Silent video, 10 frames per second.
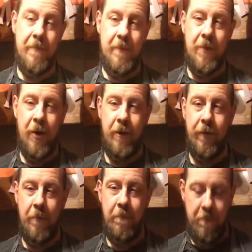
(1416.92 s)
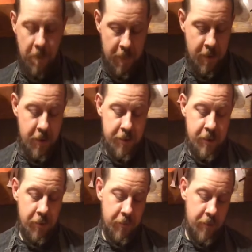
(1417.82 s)
Not enough room.
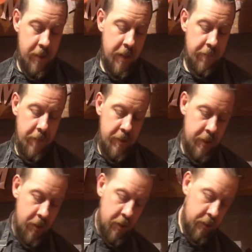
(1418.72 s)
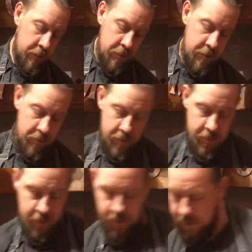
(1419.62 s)
So we're going to give the oil
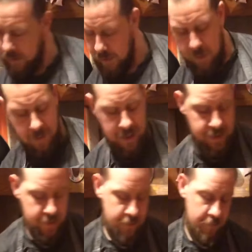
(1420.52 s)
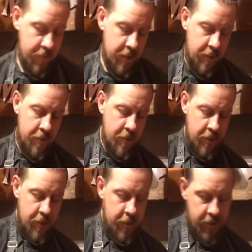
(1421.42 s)
to the basin. We're going to
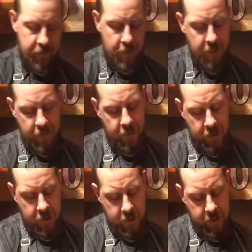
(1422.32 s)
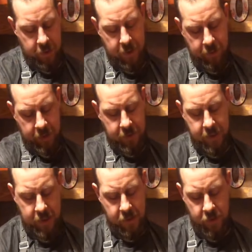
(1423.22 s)
give it a bit of a coating around the
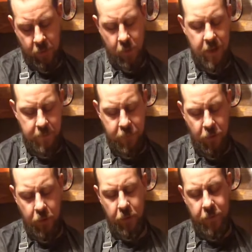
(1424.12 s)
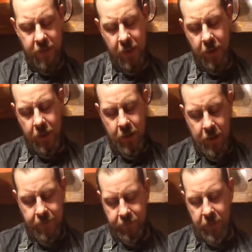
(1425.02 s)
outside, so that when it proves,
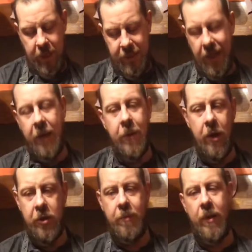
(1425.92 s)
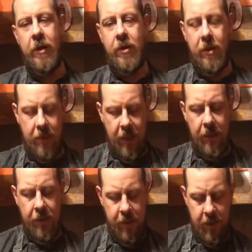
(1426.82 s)
it's like Yorkshire pudding
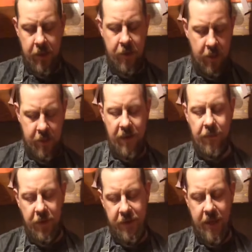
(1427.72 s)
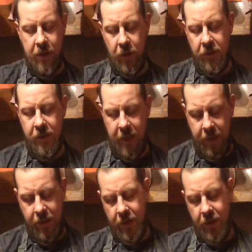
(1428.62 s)
tins that have lost their non-stick.